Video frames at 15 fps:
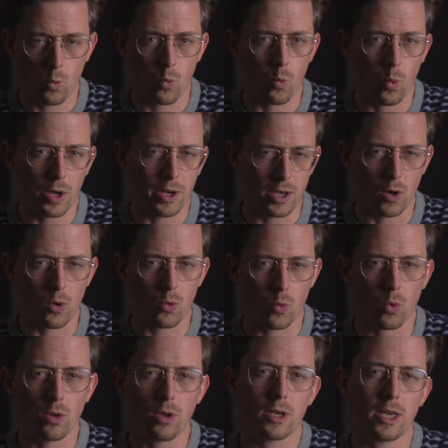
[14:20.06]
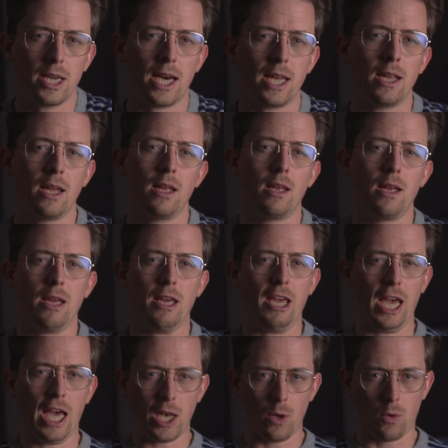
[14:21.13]
One note, we're looking at
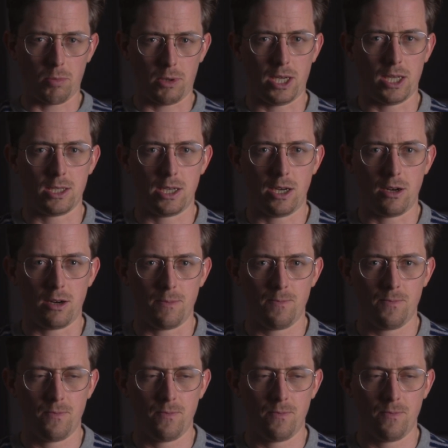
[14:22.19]
annual plans here.